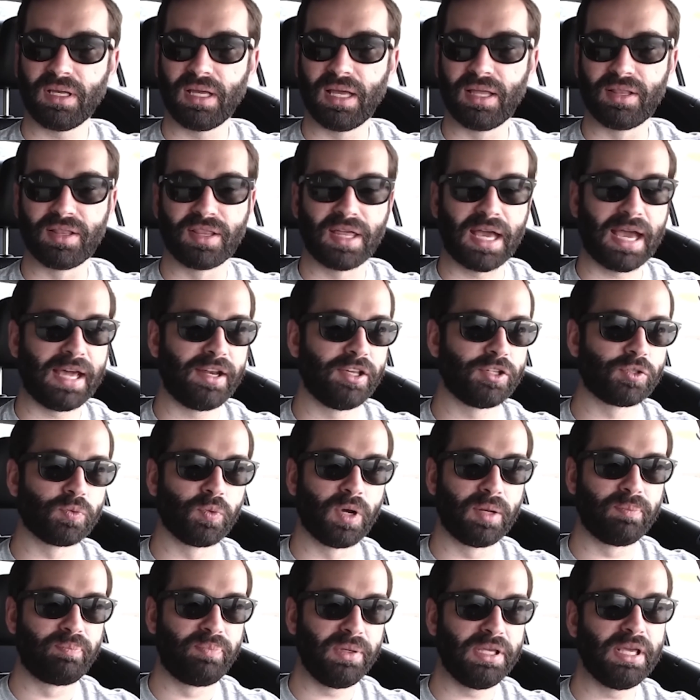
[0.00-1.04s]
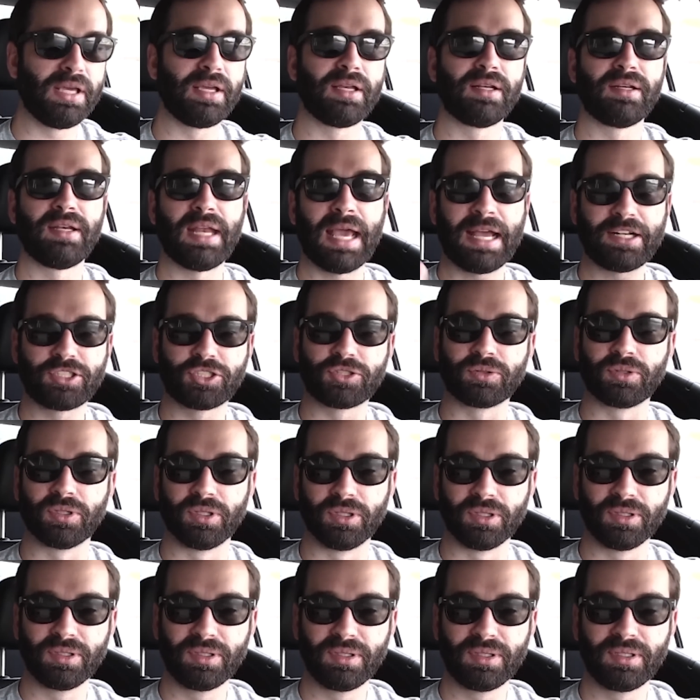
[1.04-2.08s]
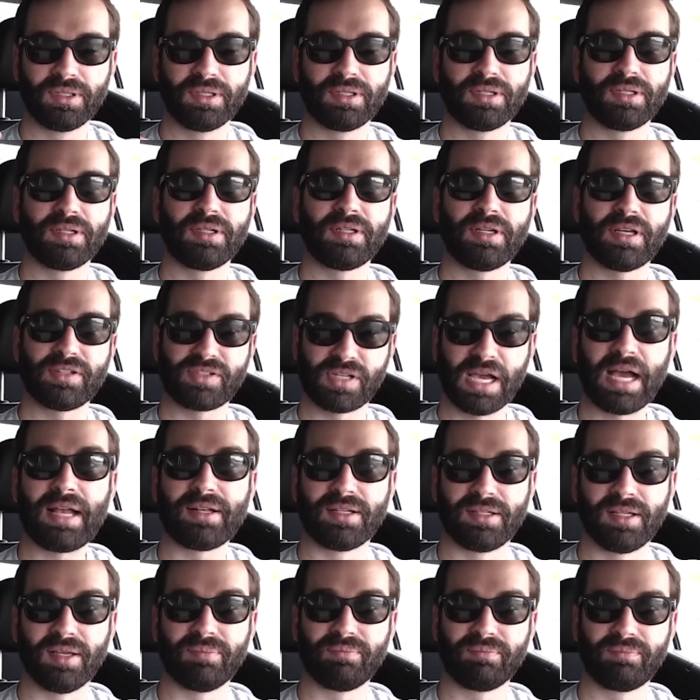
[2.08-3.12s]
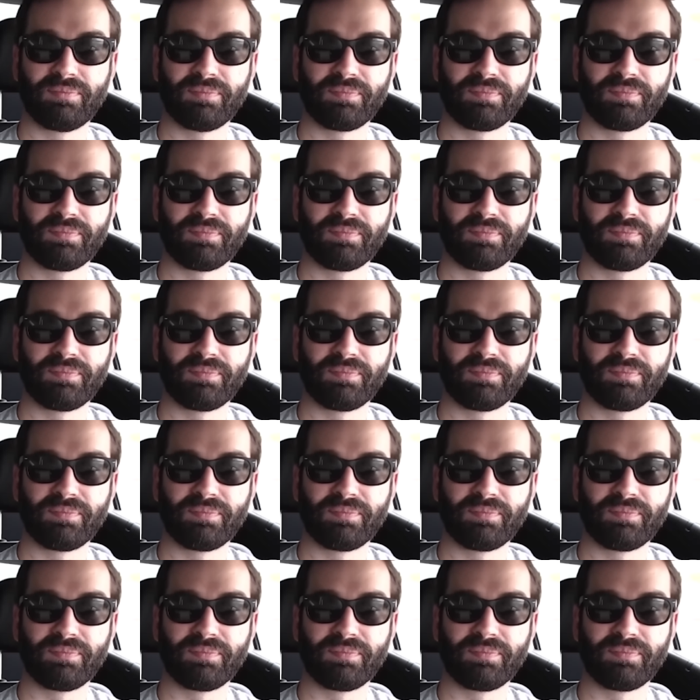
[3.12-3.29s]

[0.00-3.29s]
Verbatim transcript: And that is what being natural has gotten them.